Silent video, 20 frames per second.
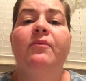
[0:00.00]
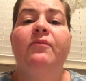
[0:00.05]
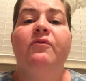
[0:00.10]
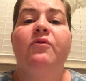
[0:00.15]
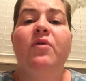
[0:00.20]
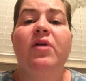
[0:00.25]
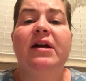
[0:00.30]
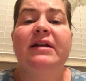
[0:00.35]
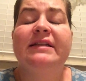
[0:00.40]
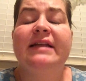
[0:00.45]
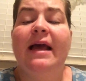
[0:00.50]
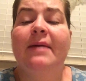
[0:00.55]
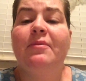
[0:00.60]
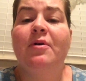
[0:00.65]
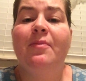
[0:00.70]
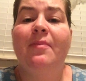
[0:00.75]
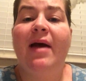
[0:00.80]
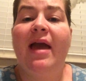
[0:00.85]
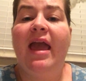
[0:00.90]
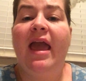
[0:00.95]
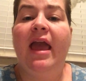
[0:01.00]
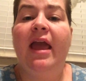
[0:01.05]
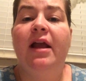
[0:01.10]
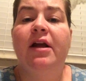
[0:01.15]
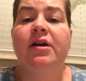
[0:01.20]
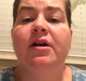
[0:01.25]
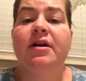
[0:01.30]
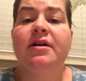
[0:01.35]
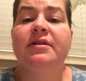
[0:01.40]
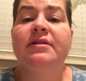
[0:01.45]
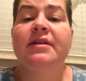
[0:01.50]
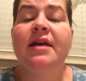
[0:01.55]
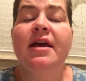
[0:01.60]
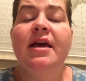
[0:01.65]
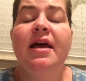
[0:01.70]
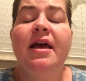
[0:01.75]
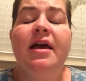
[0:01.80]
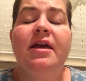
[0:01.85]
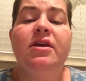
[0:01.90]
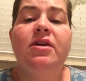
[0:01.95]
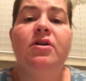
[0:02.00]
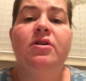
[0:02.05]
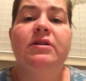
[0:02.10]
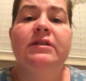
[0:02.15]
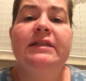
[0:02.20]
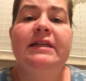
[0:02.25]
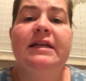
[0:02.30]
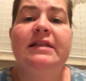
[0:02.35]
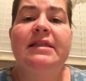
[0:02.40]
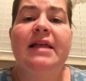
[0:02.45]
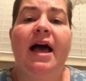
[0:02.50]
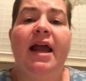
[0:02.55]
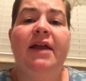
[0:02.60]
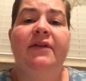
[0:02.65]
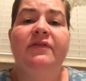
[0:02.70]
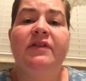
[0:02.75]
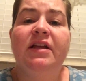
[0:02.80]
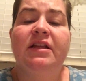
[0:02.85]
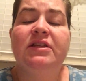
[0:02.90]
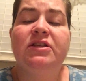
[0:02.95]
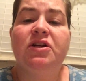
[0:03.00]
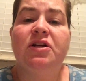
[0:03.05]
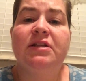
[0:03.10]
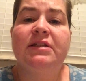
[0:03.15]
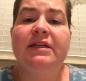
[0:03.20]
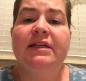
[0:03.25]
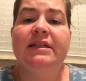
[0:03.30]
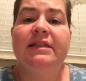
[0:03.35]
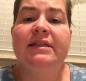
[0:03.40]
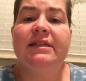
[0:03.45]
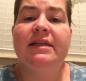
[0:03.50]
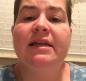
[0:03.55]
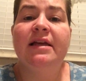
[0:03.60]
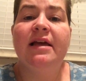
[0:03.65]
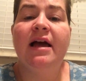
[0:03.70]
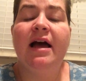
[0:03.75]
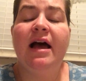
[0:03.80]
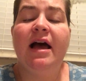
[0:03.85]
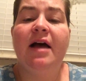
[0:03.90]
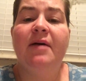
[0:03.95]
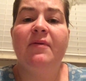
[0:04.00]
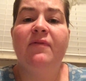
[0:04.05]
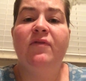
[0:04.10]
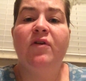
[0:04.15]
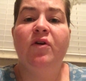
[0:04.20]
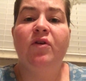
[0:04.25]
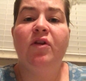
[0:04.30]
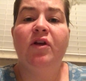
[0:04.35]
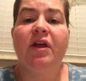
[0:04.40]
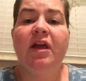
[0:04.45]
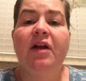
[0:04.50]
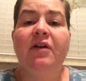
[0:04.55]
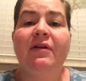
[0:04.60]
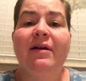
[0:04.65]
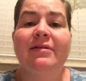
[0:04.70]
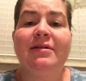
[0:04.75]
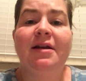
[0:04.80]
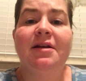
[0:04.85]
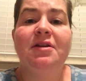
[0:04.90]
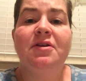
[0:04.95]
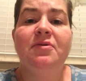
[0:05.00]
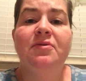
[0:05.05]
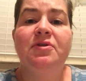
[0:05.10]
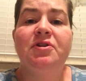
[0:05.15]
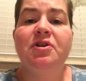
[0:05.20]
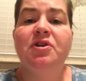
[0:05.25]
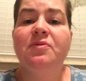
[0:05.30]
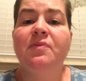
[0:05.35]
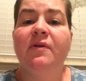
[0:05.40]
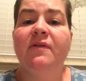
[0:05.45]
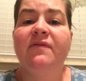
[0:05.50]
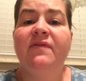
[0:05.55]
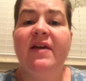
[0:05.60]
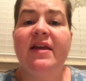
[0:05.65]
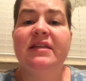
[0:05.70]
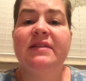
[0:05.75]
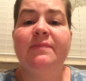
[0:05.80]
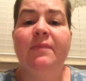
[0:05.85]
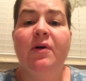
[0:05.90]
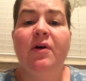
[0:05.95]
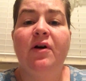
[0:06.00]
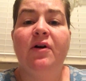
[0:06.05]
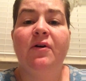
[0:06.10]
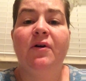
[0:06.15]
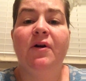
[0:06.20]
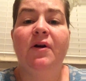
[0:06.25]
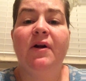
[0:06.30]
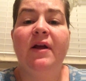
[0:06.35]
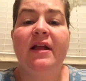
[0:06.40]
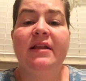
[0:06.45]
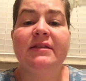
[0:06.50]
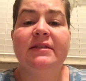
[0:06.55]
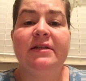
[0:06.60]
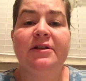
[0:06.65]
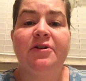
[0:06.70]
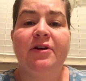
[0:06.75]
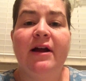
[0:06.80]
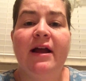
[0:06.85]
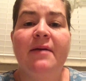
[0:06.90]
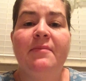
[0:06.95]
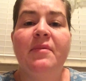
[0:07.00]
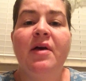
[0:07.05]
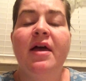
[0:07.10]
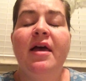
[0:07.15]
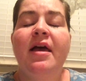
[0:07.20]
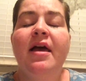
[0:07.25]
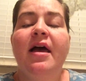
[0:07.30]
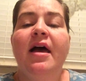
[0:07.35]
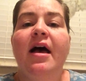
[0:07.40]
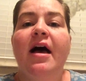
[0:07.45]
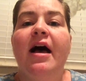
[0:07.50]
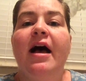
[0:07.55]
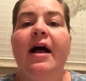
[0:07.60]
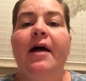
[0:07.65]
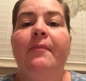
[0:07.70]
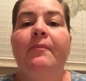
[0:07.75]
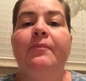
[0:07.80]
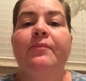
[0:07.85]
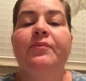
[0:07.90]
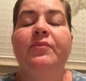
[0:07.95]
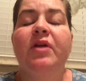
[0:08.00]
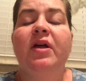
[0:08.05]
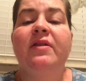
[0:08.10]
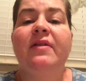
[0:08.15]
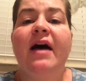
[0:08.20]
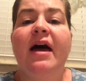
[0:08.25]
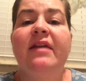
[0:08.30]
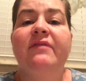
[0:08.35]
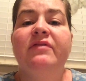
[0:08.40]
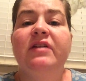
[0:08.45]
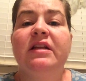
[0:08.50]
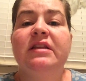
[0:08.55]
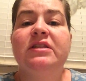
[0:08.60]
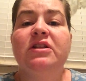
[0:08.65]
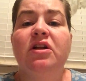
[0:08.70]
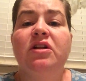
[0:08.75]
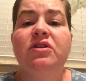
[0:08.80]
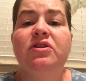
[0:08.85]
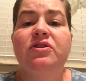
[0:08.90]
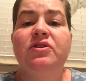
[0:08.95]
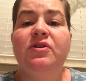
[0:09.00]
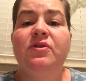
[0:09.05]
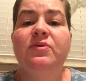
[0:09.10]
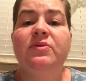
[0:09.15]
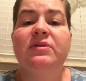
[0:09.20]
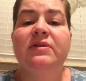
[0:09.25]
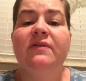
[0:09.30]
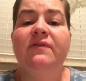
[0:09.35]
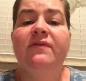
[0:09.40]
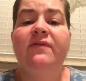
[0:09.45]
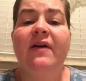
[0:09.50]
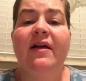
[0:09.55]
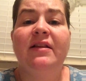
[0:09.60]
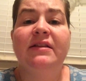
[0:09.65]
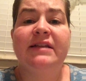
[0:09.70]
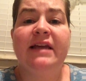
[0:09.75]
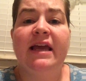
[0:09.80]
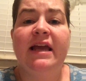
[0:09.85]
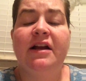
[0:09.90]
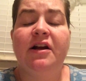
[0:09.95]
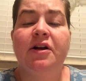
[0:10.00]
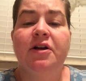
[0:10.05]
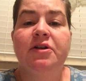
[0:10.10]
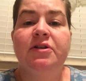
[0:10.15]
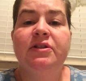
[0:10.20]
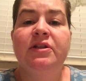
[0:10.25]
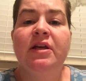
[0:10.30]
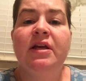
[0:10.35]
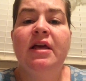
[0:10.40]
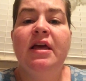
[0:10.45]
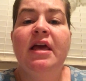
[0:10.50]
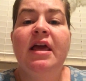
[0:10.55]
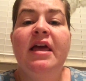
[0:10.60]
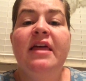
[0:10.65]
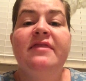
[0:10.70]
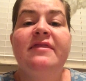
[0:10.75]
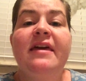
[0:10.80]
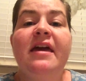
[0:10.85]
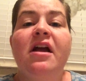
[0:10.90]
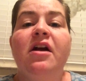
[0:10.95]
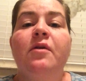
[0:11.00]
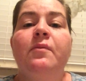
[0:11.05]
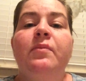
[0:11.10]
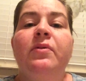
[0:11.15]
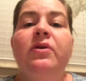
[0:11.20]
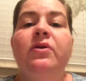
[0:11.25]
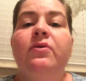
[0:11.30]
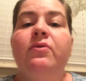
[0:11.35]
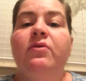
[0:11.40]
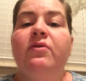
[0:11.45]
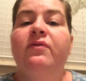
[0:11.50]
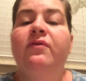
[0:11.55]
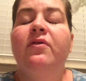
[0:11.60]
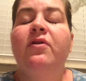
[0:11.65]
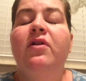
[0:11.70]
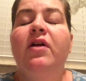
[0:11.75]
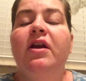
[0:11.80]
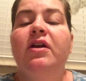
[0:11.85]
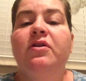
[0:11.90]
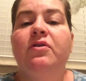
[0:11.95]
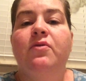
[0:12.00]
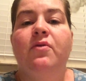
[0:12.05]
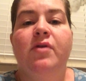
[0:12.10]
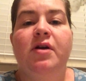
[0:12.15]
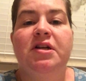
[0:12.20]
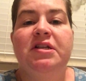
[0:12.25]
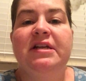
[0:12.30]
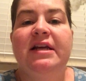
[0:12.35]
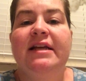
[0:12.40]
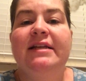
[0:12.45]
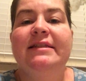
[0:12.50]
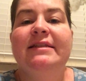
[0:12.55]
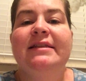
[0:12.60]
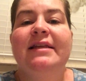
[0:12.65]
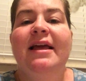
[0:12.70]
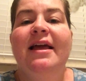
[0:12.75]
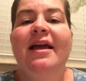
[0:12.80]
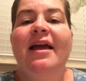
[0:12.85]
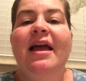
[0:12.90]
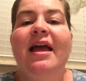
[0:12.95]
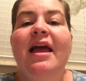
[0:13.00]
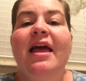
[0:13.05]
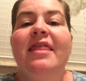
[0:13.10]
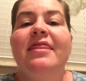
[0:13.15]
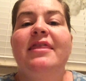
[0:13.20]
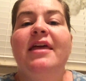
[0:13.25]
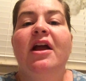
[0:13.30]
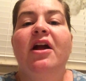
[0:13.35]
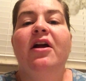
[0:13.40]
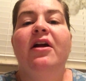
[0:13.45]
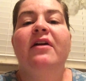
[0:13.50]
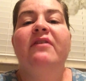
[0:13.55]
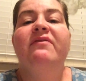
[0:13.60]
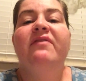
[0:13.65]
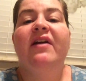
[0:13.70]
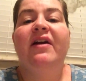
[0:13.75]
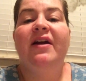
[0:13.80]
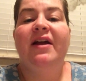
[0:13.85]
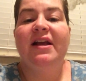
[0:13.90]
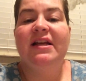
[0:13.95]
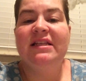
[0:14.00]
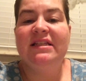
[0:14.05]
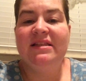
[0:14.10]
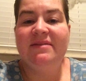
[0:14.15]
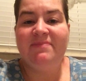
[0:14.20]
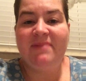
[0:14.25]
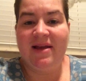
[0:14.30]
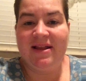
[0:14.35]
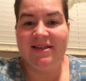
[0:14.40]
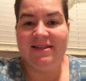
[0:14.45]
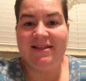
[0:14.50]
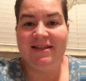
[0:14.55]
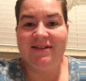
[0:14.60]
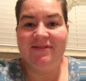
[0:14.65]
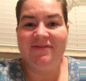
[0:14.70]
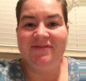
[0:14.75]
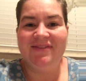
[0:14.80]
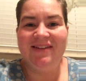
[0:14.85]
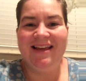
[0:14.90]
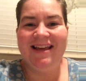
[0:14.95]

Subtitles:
For example, my hangers. You'll see a lot of consultants, if you're looking around on YouTube or Facebook or Instagram. A lot of consultants use felt hangers. They are beautiful and gorgeous. They're very expensive.